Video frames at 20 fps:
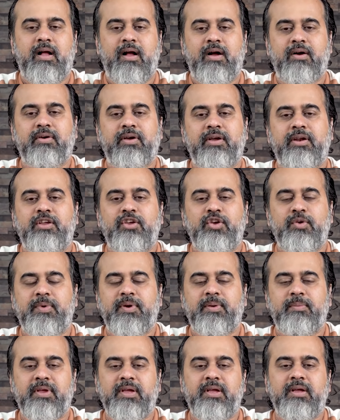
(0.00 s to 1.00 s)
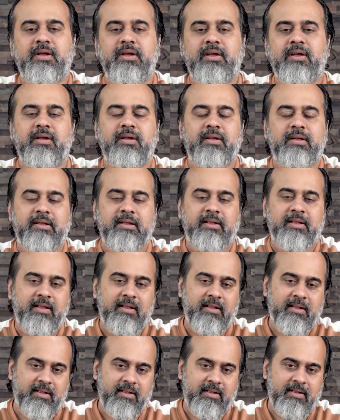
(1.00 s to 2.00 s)
How can a human being
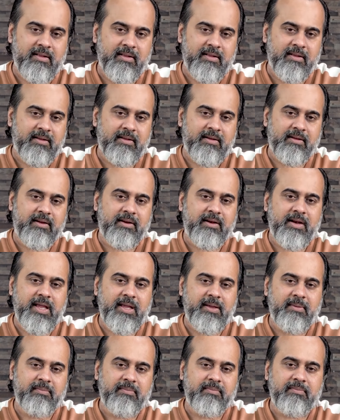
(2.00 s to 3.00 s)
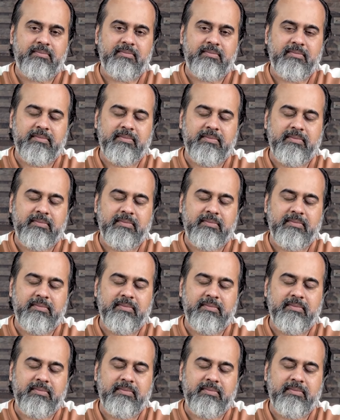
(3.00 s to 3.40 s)
claim